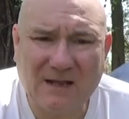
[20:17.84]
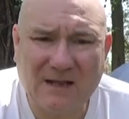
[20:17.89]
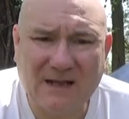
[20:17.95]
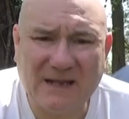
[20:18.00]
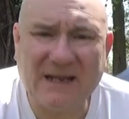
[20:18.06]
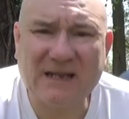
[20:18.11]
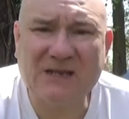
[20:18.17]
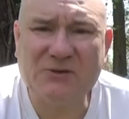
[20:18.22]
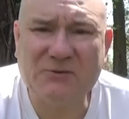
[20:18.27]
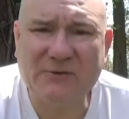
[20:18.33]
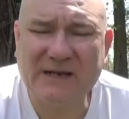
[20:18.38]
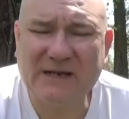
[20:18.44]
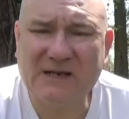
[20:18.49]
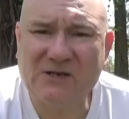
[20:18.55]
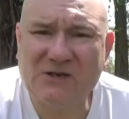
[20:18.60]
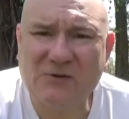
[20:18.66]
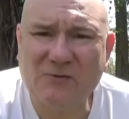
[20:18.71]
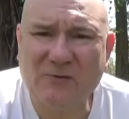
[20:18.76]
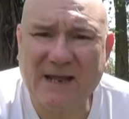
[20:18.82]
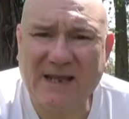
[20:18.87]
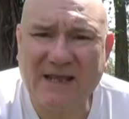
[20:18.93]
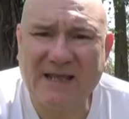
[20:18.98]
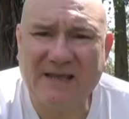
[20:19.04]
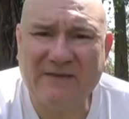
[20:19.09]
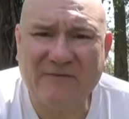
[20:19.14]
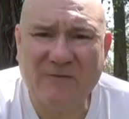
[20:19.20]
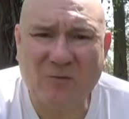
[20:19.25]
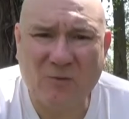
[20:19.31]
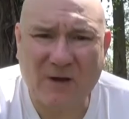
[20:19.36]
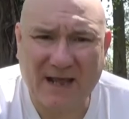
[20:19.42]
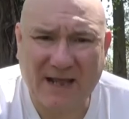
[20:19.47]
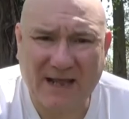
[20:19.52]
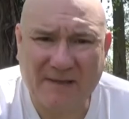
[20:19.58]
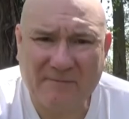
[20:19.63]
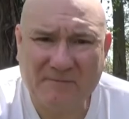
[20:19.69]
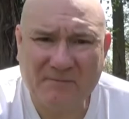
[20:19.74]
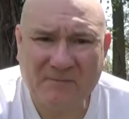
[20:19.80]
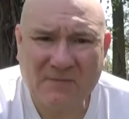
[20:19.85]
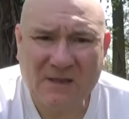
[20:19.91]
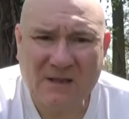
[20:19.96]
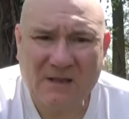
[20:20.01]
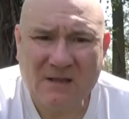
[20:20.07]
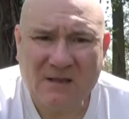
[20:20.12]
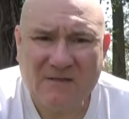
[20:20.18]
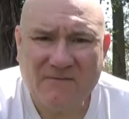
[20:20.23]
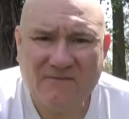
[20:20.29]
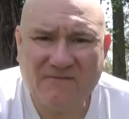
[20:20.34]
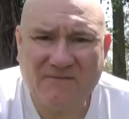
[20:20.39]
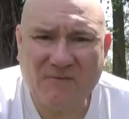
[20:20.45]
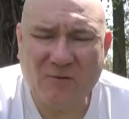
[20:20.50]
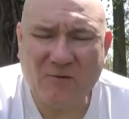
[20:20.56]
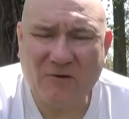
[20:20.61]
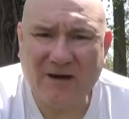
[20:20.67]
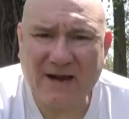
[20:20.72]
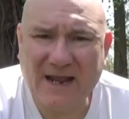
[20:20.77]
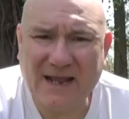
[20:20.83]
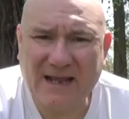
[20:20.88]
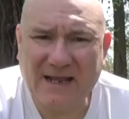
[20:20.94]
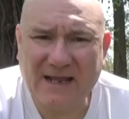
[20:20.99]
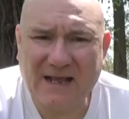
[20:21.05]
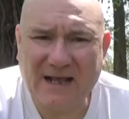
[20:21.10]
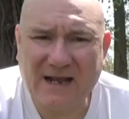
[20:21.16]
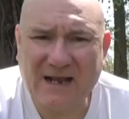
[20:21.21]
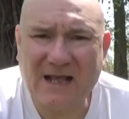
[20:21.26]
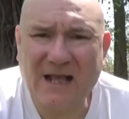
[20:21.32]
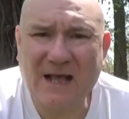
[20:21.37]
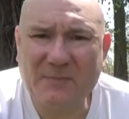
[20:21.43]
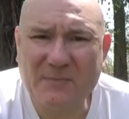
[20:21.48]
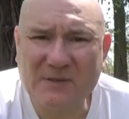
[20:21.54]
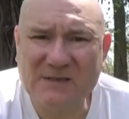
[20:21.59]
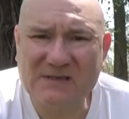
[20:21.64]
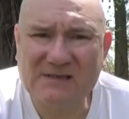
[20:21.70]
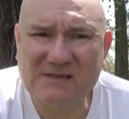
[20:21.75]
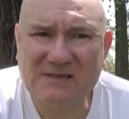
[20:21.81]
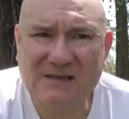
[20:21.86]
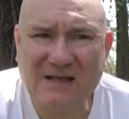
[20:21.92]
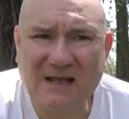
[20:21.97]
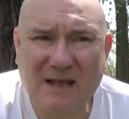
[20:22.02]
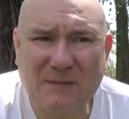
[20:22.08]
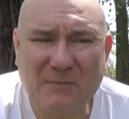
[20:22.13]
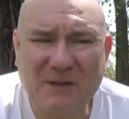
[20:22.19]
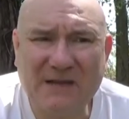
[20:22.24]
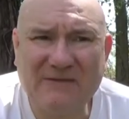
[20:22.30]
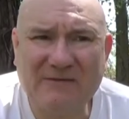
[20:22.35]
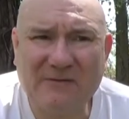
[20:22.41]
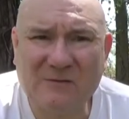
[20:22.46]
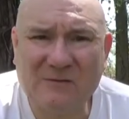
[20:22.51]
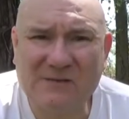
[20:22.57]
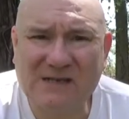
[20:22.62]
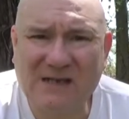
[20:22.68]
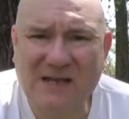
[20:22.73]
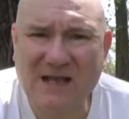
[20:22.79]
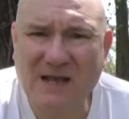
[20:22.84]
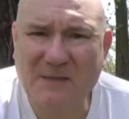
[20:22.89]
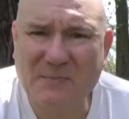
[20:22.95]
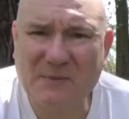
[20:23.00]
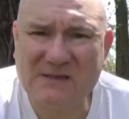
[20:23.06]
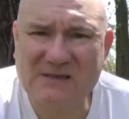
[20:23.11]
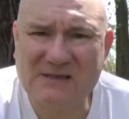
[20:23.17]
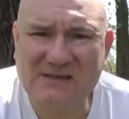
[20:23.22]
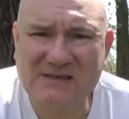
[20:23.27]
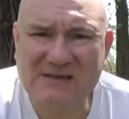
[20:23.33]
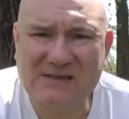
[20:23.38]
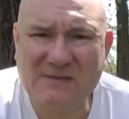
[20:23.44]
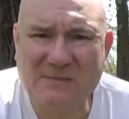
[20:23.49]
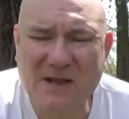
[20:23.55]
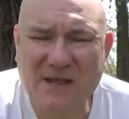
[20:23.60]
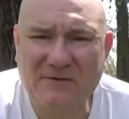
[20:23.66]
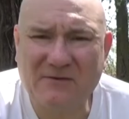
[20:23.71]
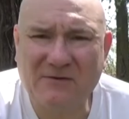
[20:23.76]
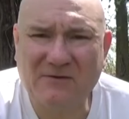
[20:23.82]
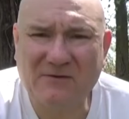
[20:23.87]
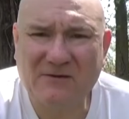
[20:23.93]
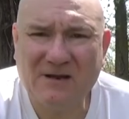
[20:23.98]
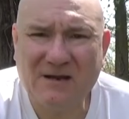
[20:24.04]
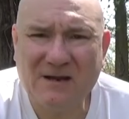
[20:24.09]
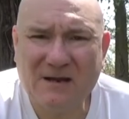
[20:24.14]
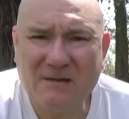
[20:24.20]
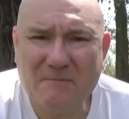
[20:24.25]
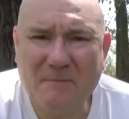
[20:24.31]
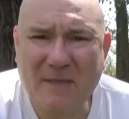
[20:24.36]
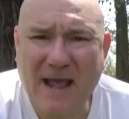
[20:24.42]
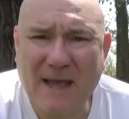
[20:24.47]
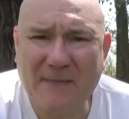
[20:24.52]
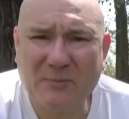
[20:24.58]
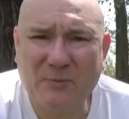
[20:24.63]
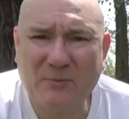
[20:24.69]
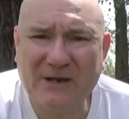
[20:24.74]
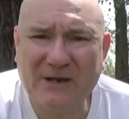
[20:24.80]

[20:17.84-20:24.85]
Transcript: entry into a giveaway for a compass. I believe it was a compass and some other map